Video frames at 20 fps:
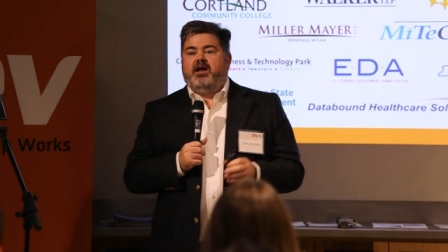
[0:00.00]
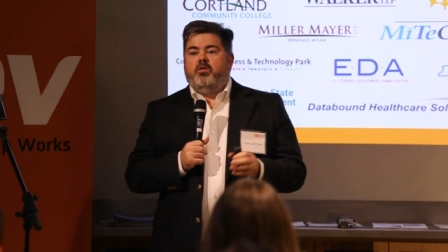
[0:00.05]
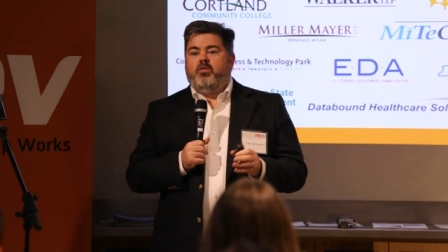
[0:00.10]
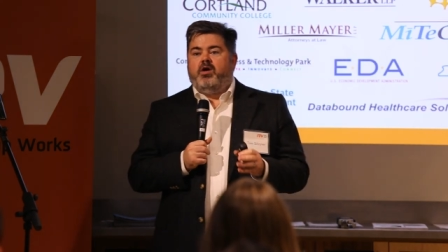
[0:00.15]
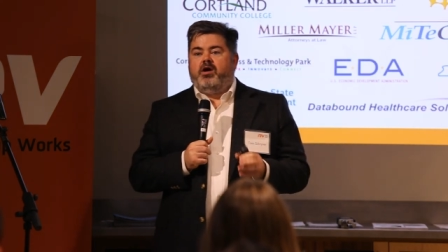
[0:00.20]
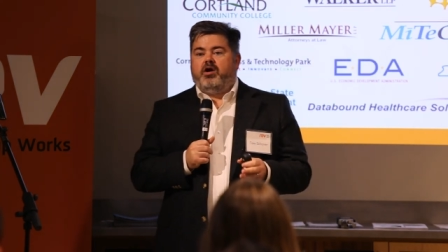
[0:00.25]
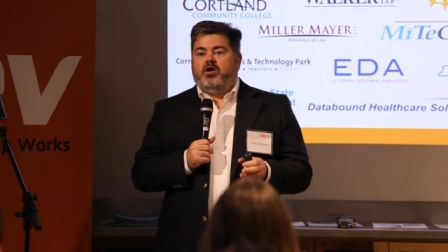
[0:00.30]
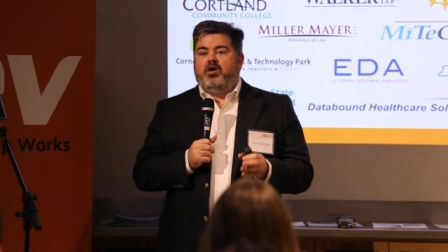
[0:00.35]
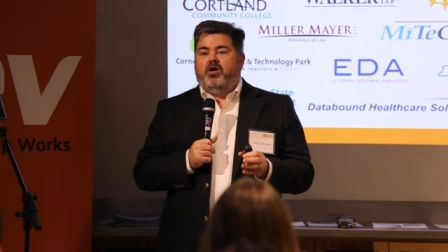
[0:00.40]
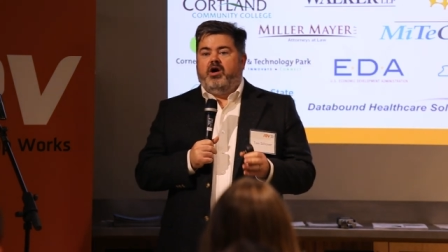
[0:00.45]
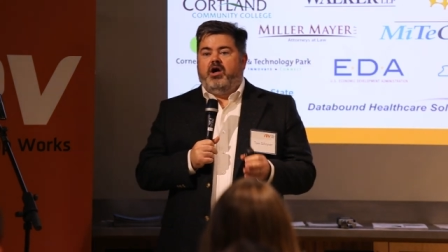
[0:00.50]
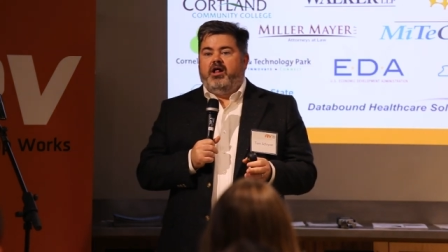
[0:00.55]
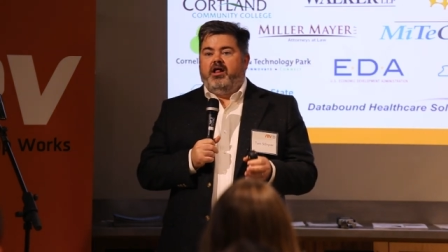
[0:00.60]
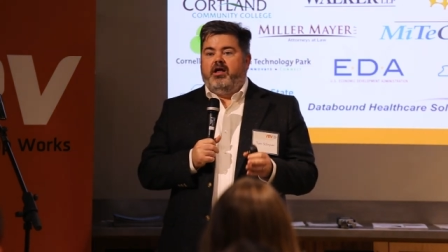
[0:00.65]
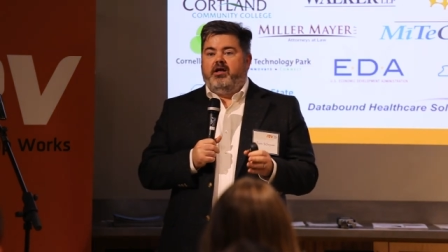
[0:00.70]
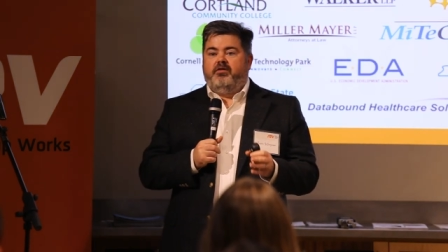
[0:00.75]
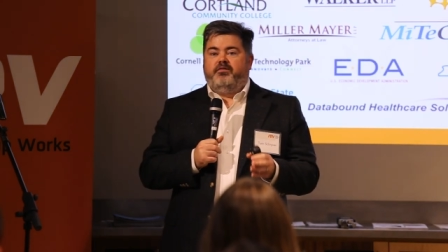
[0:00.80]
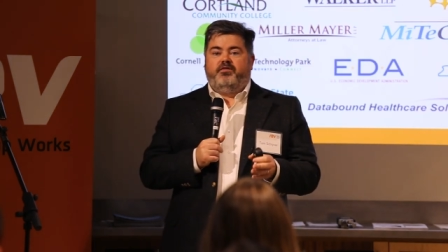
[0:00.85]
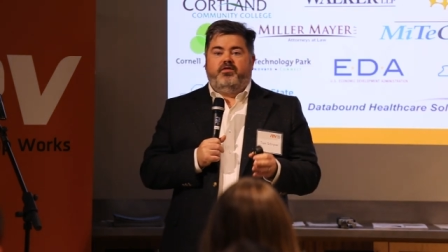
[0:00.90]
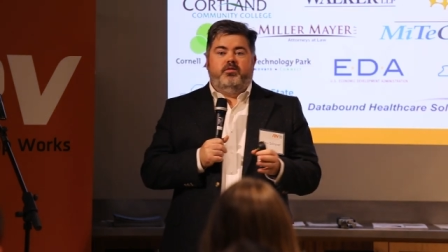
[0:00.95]
I want to call
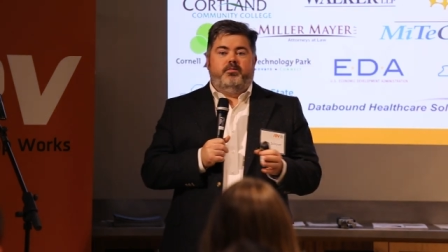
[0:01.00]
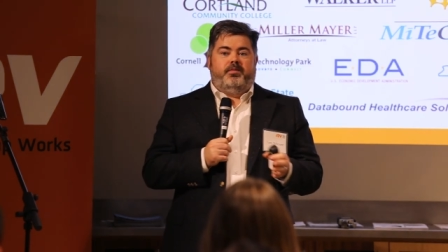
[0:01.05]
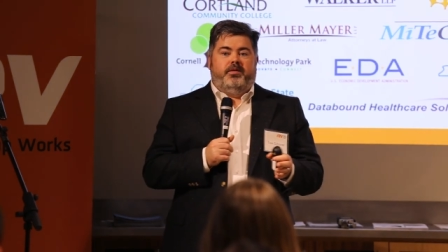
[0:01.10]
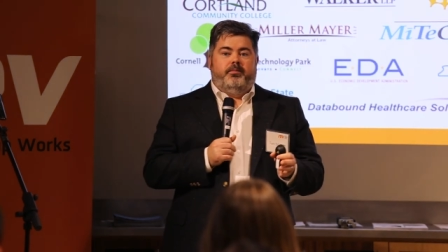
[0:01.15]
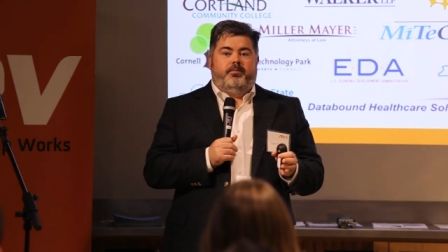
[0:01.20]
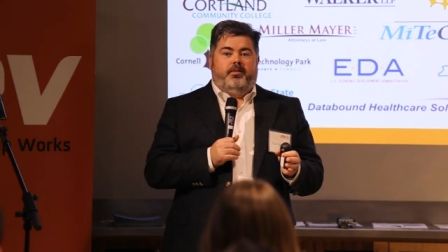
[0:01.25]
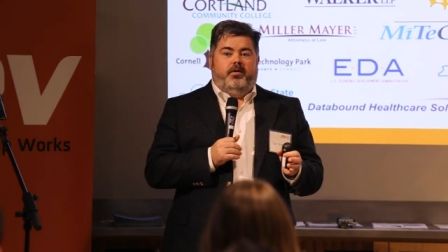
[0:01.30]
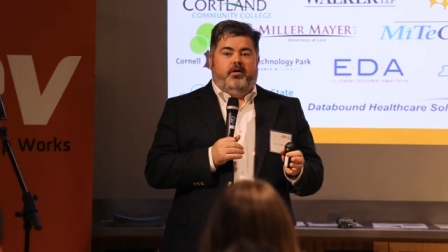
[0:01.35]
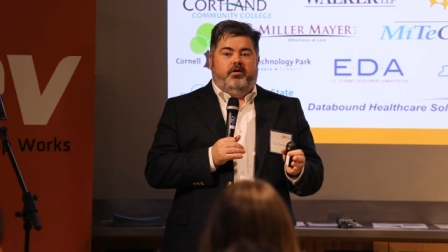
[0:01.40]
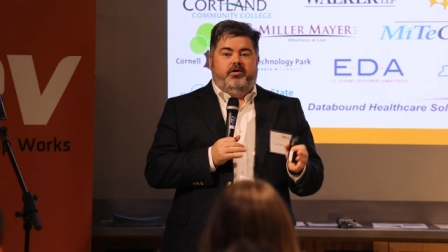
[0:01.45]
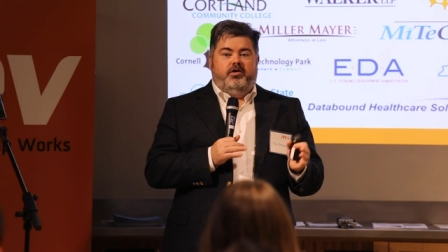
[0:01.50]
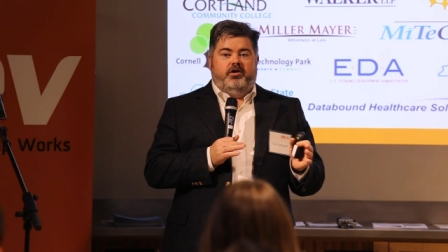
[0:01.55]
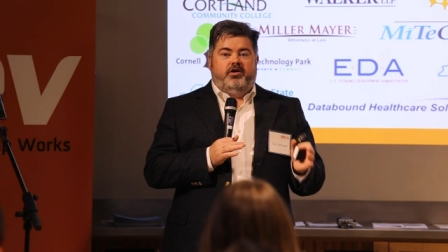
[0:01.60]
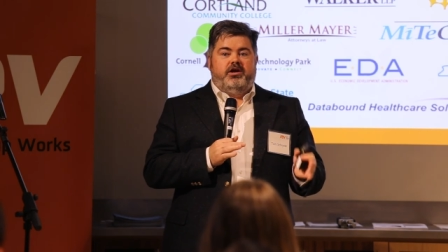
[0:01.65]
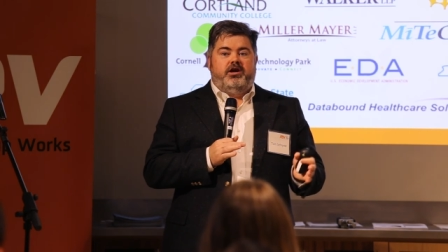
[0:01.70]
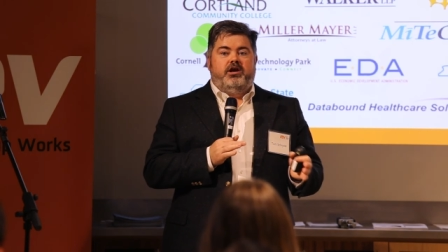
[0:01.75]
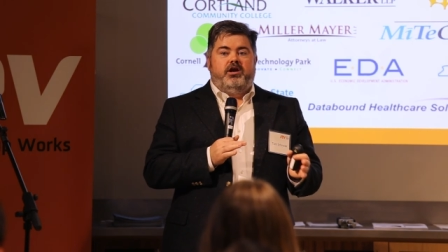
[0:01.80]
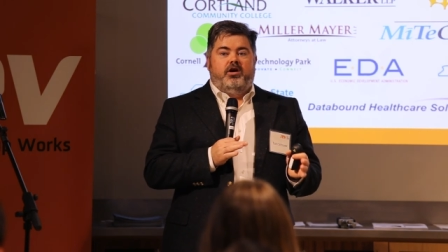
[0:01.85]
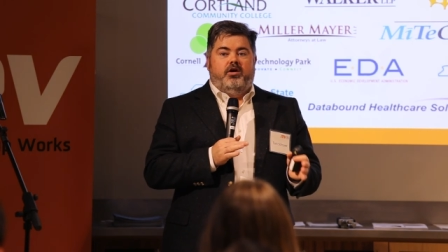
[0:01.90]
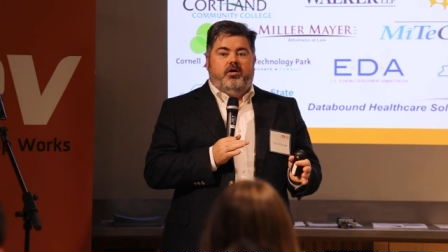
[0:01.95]
out a few people you're
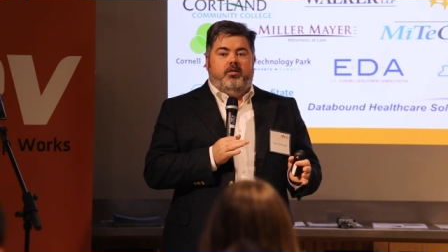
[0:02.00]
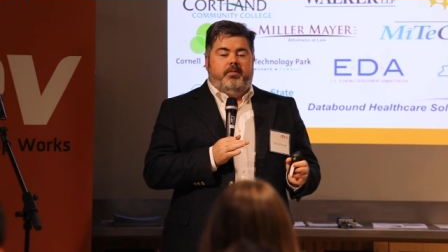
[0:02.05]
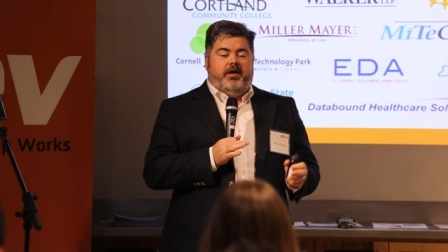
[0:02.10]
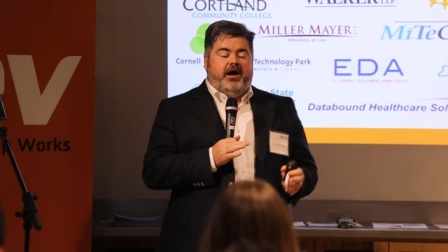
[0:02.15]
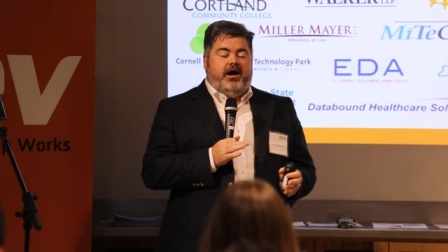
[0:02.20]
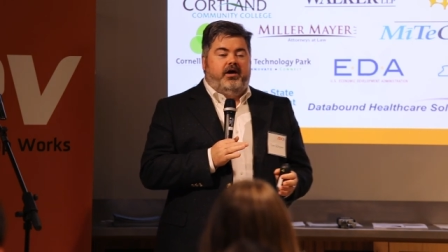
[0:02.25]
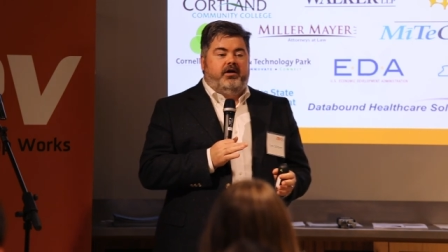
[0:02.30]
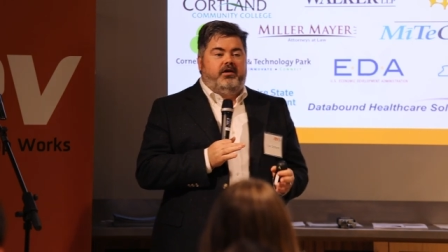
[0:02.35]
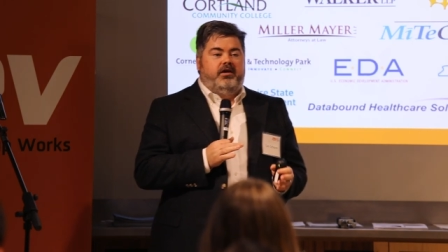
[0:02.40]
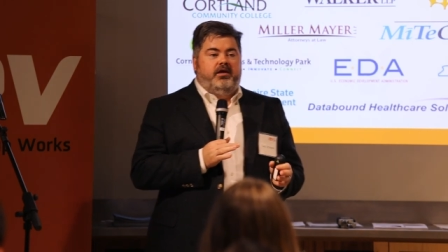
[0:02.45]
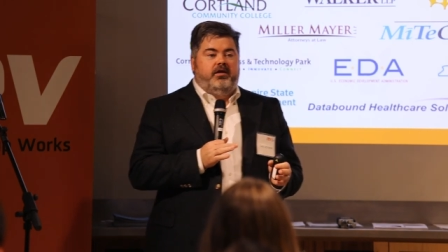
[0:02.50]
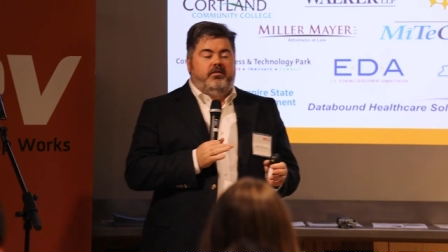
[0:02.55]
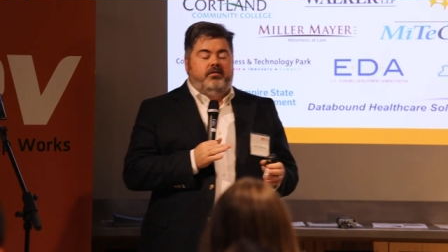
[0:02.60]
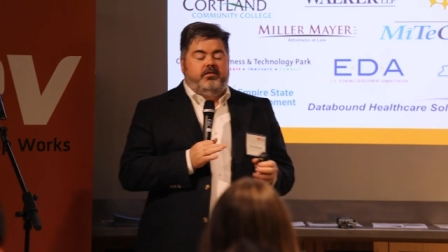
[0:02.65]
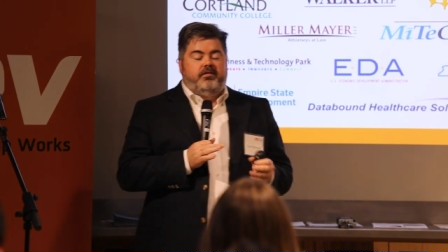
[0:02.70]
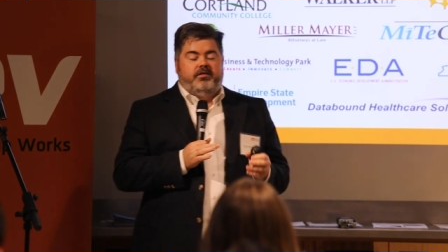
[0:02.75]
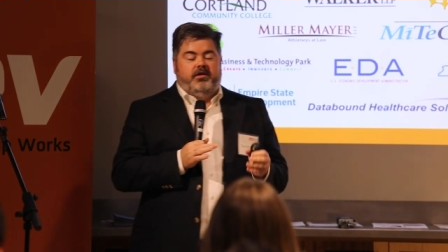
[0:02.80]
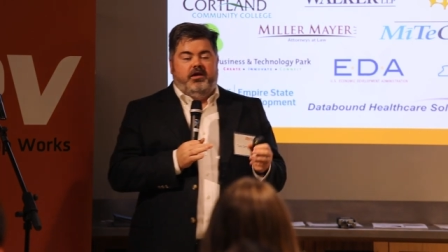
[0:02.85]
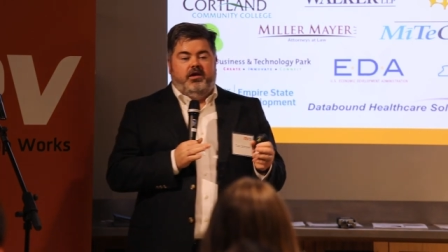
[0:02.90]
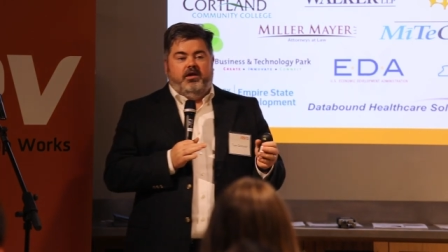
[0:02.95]
going to hear about
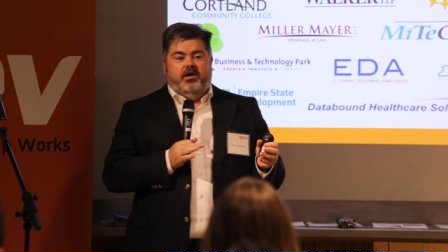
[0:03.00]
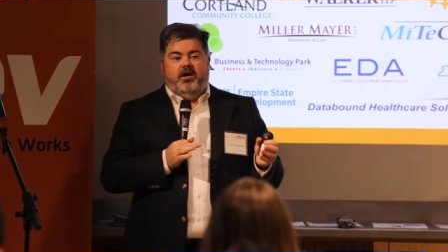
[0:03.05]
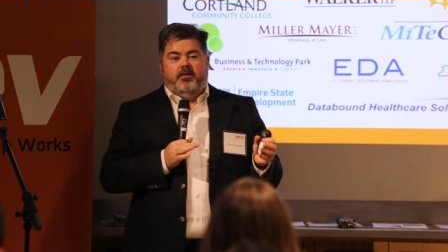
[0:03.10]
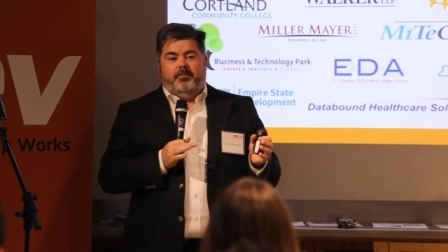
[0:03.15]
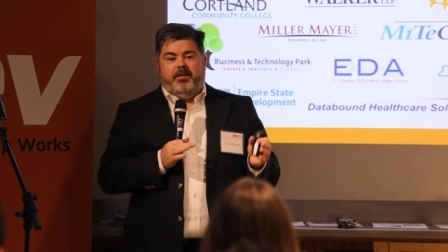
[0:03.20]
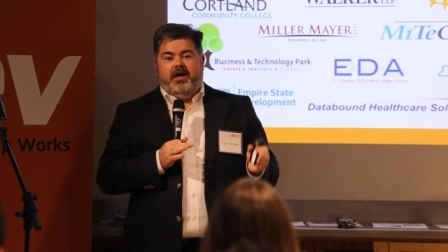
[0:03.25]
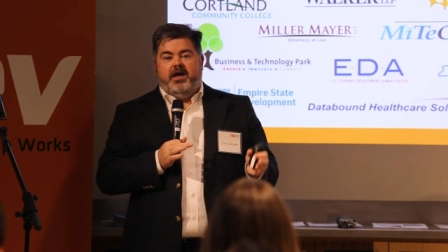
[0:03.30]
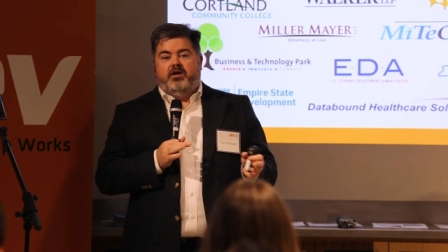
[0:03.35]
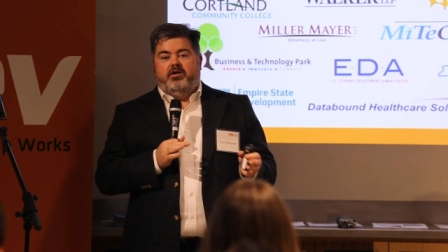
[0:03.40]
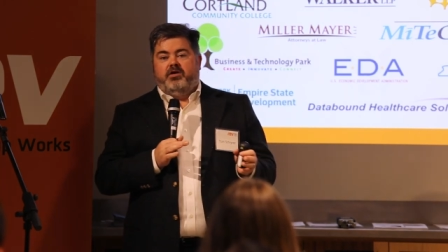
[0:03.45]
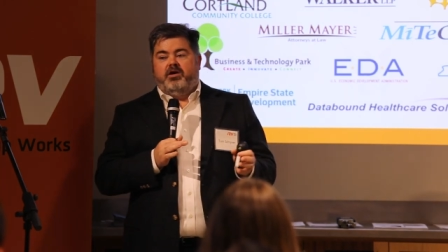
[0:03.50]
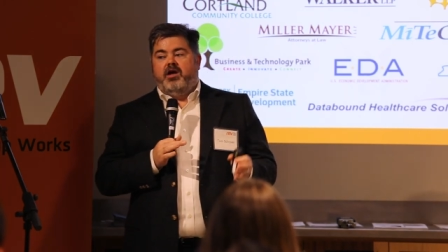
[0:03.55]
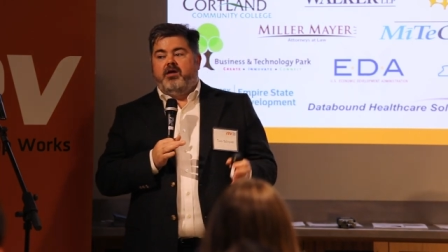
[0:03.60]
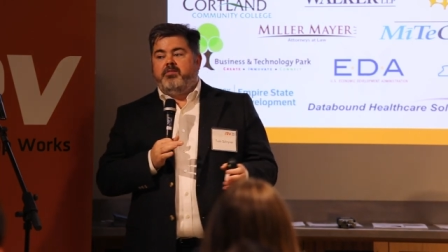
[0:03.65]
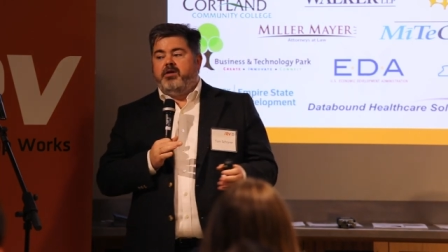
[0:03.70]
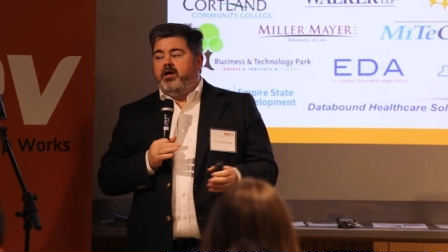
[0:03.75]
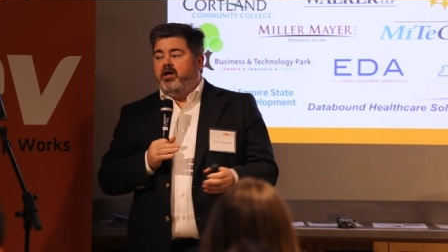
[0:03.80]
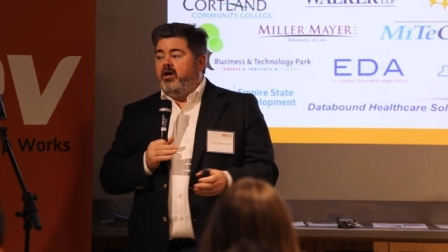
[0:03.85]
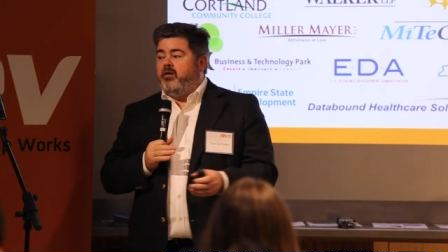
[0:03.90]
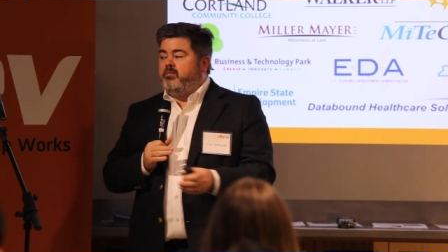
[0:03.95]
in the uh, panel
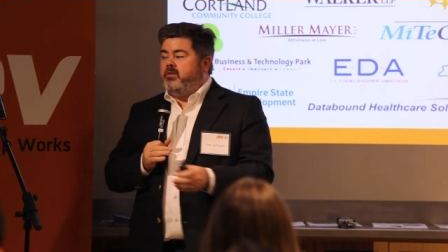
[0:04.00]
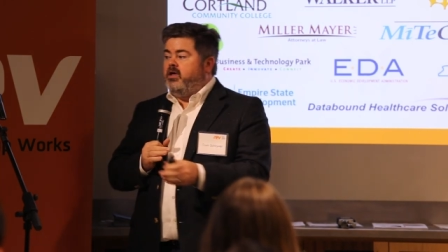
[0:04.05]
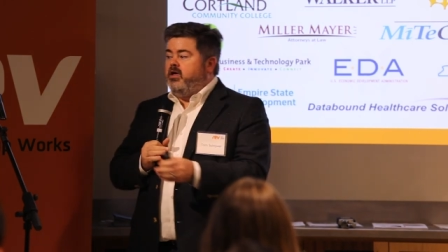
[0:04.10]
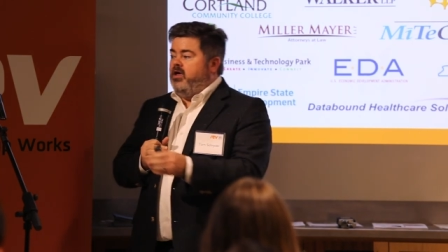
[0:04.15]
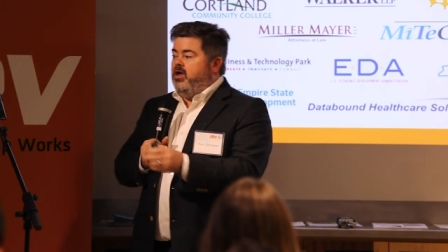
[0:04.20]
coming up.